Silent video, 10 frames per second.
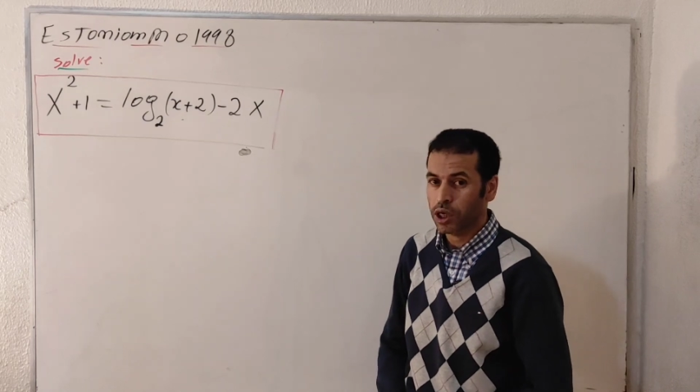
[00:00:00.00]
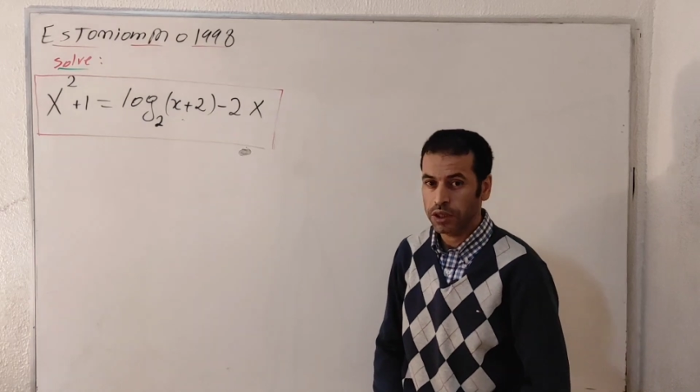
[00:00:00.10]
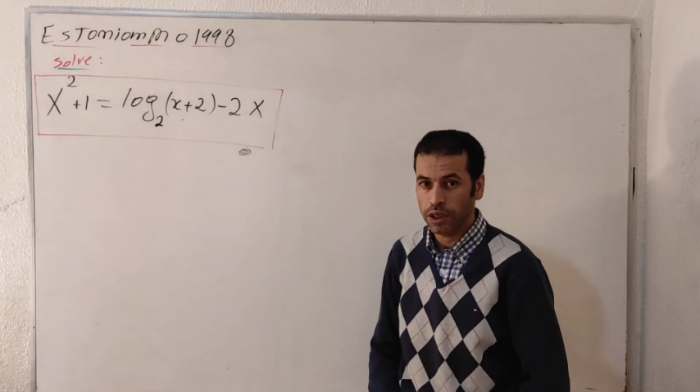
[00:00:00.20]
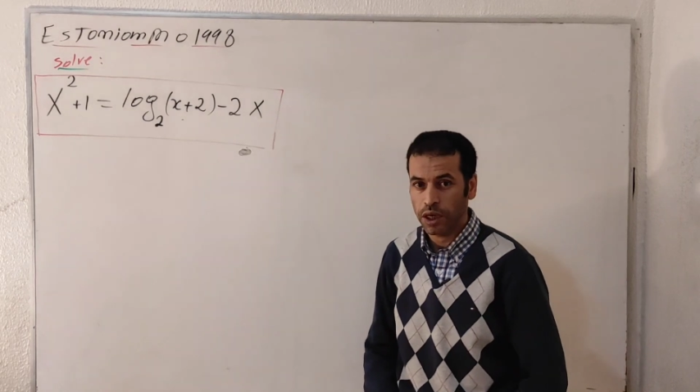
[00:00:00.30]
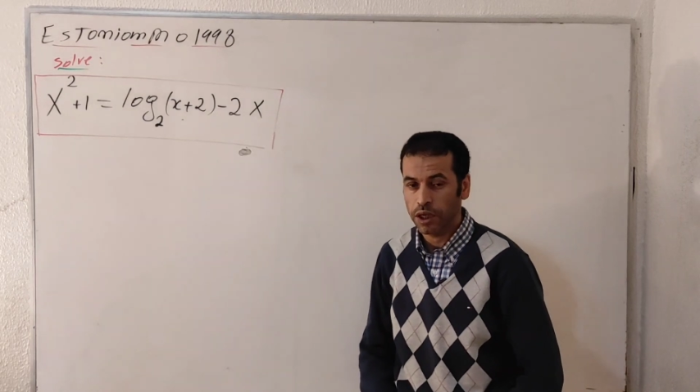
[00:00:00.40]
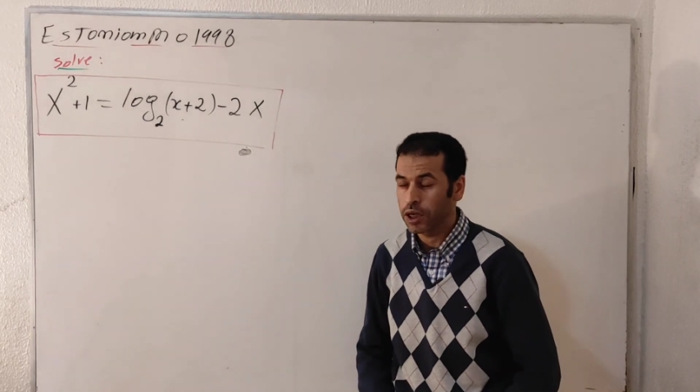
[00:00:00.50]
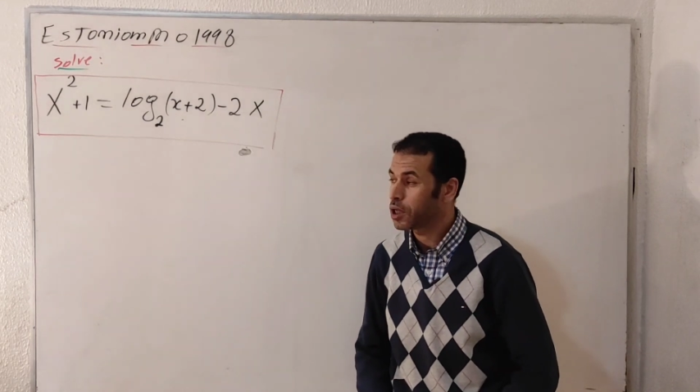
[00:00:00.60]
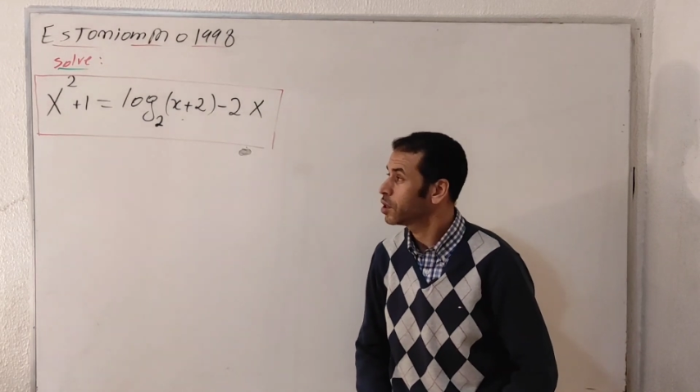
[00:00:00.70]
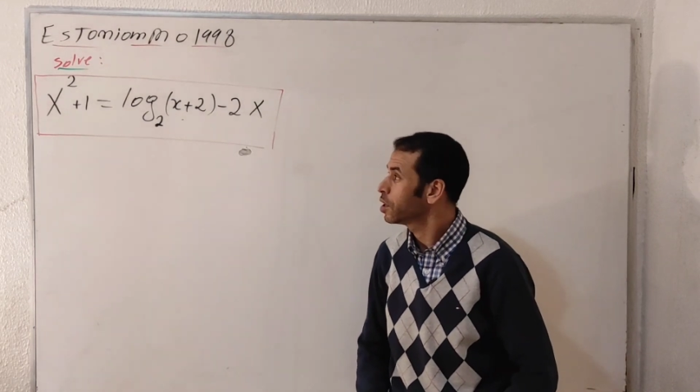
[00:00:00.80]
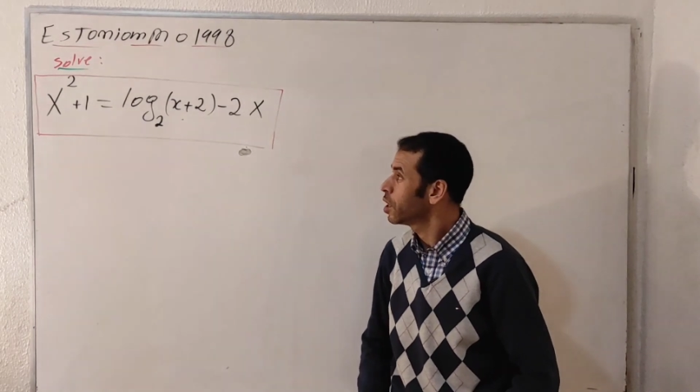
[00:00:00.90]

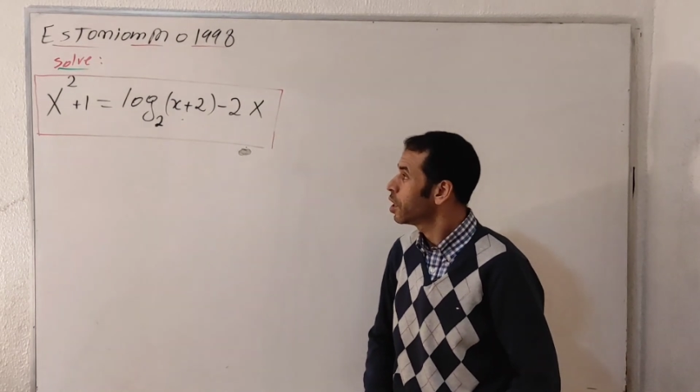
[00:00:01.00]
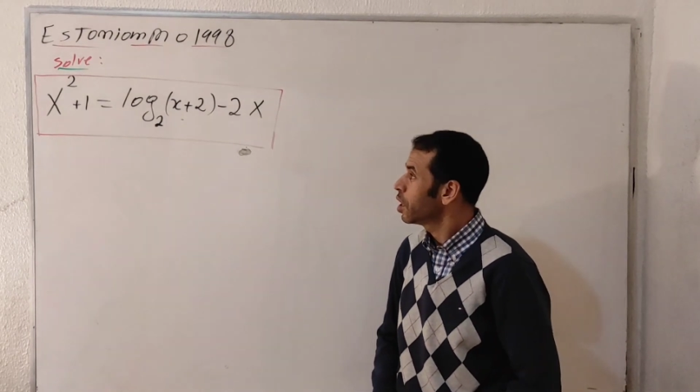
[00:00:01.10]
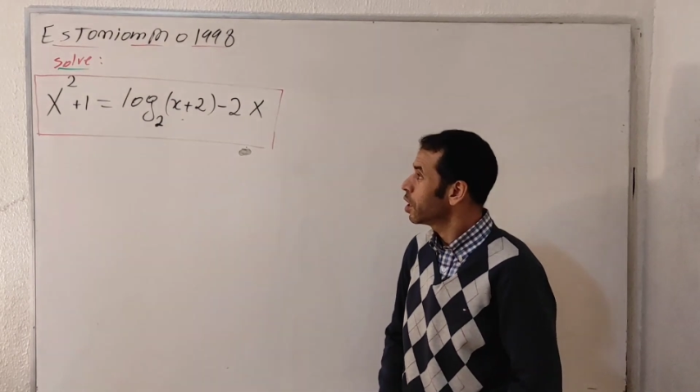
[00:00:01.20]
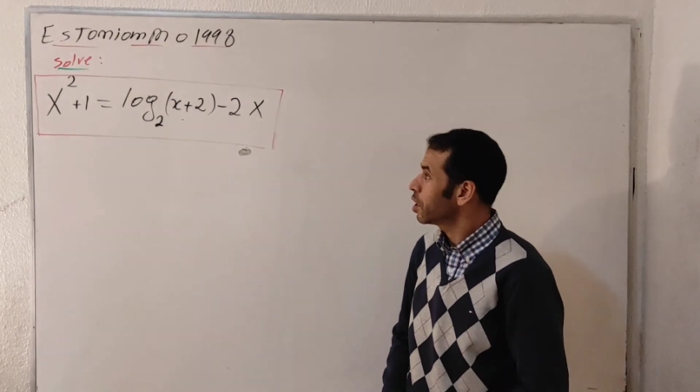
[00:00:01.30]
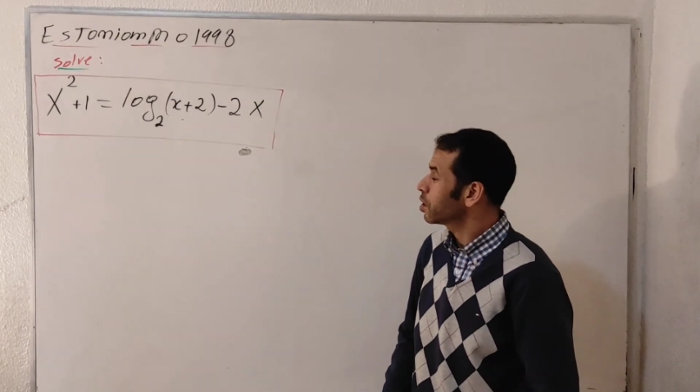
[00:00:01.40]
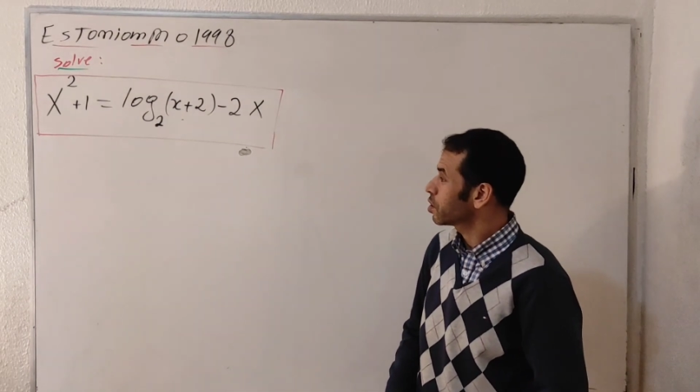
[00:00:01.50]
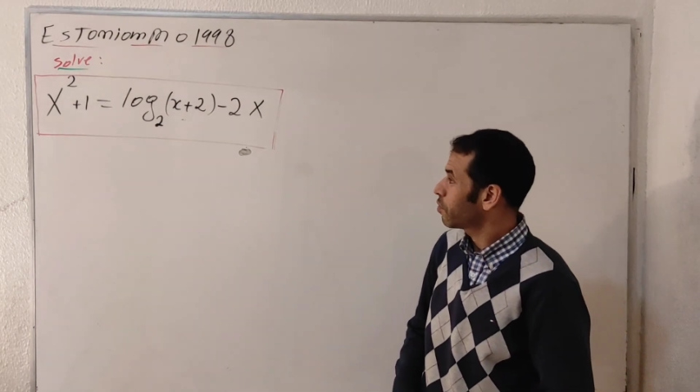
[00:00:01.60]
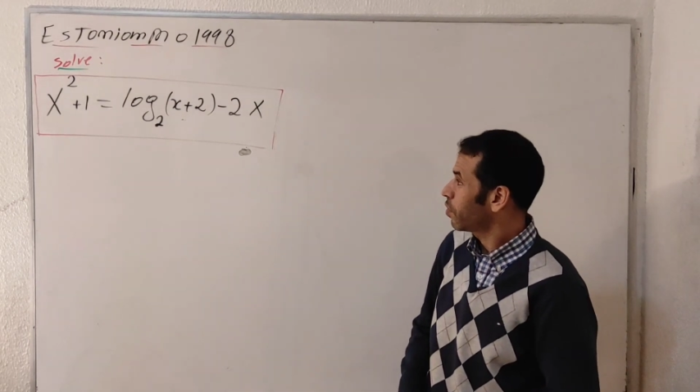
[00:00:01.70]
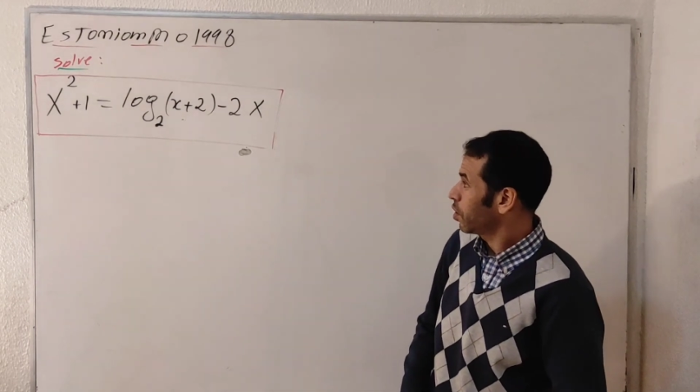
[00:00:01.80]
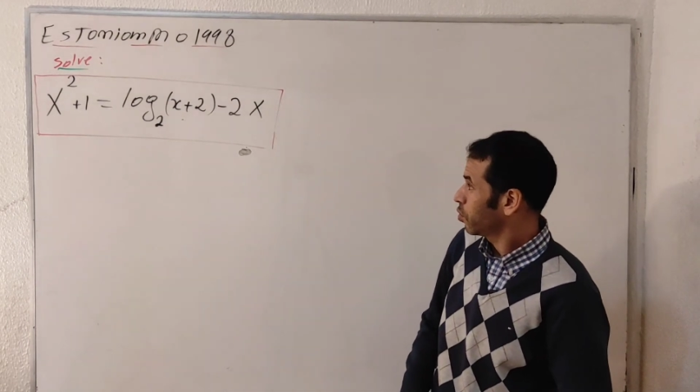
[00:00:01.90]
1998. Here is the
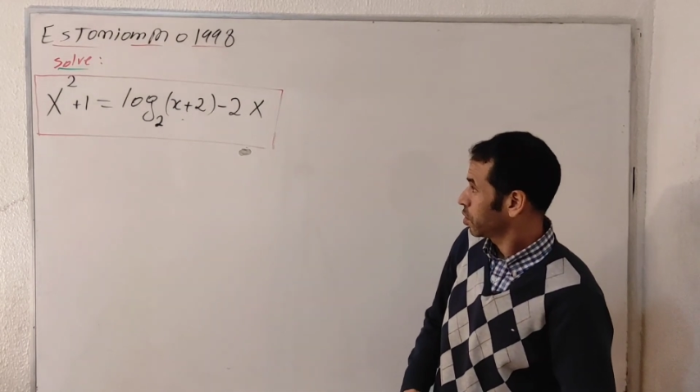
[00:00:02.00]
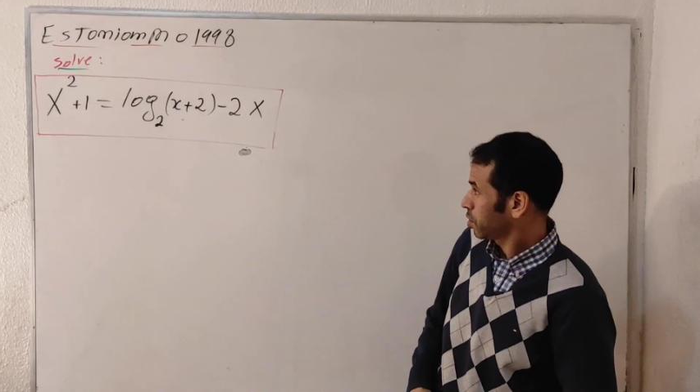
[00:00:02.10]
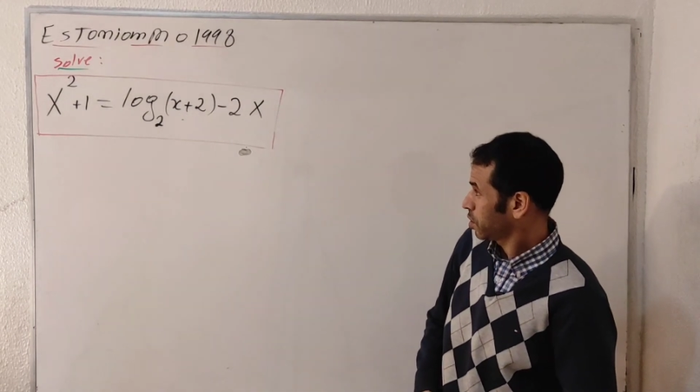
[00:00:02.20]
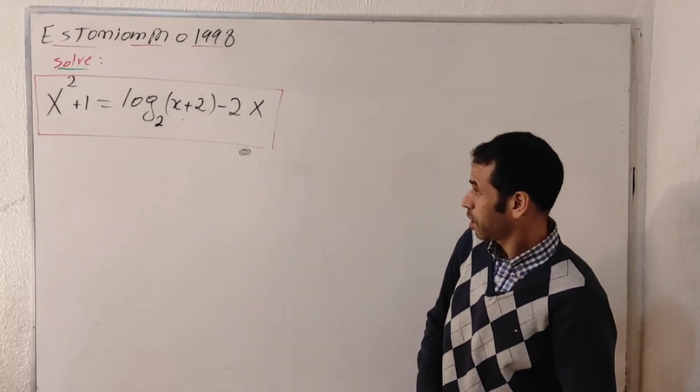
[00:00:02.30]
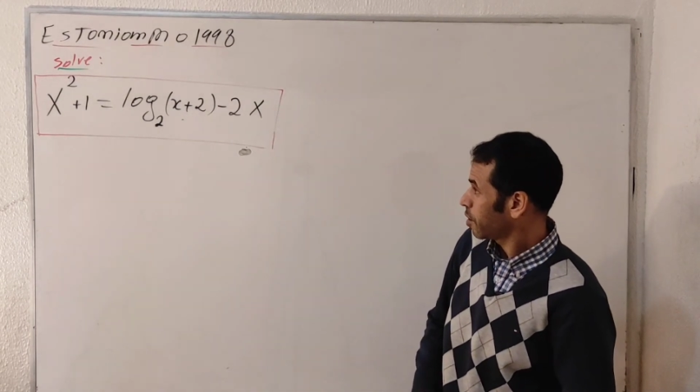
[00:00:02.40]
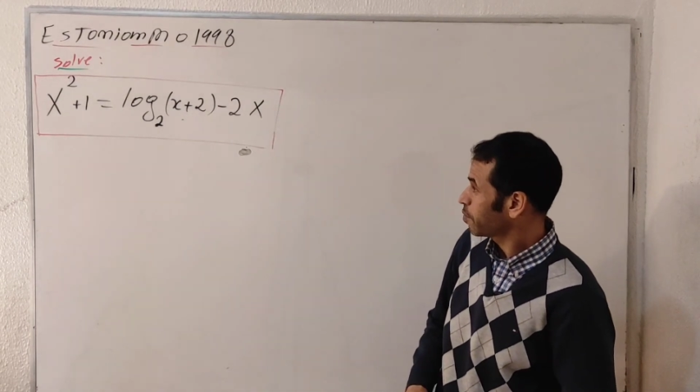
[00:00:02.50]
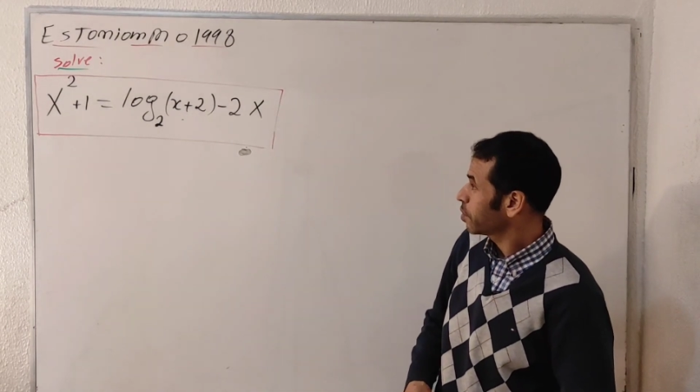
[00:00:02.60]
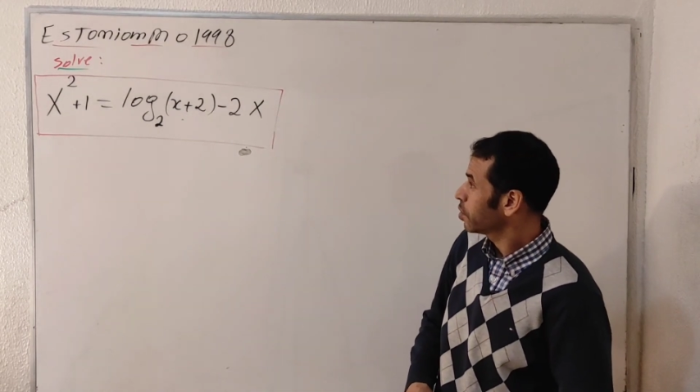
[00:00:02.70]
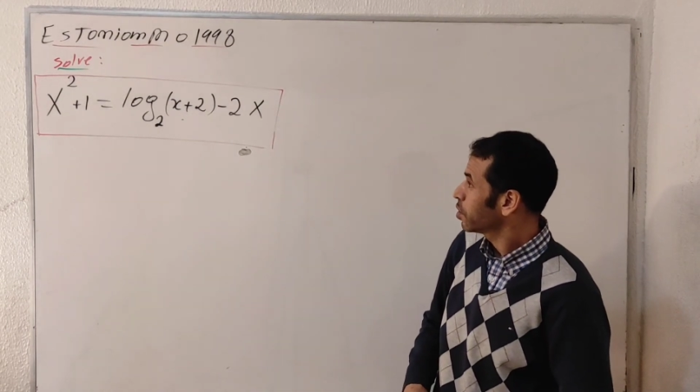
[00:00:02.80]
following setup.